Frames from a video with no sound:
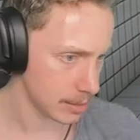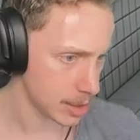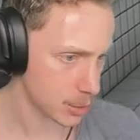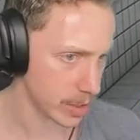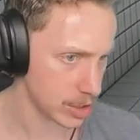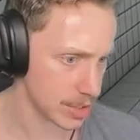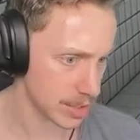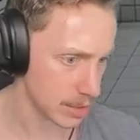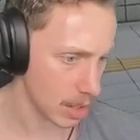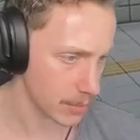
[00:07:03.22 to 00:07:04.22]
Sweet
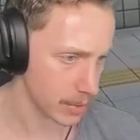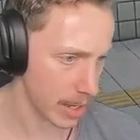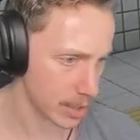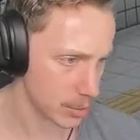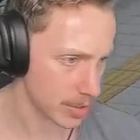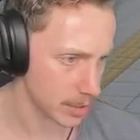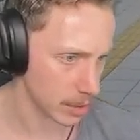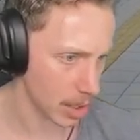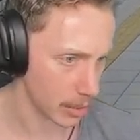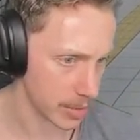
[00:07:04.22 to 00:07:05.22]
Jesus. I think they actually sent
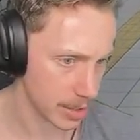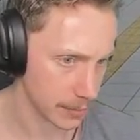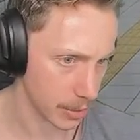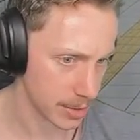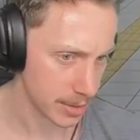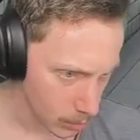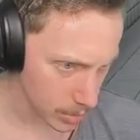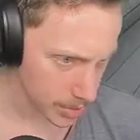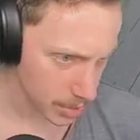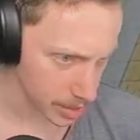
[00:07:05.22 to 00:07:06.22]
the IRS after us.
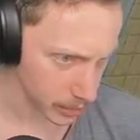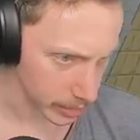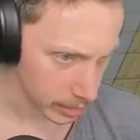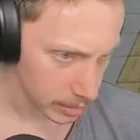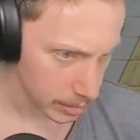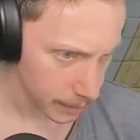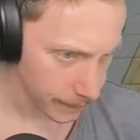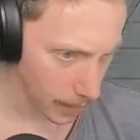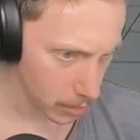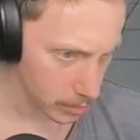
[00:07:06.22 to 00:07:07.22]
What's this guy doing?
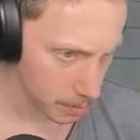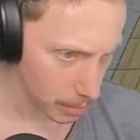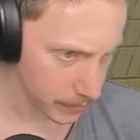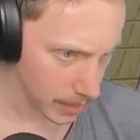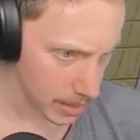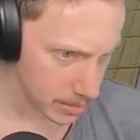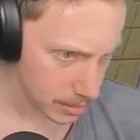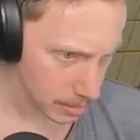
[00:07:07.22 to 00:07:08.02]
Phone, briefcase,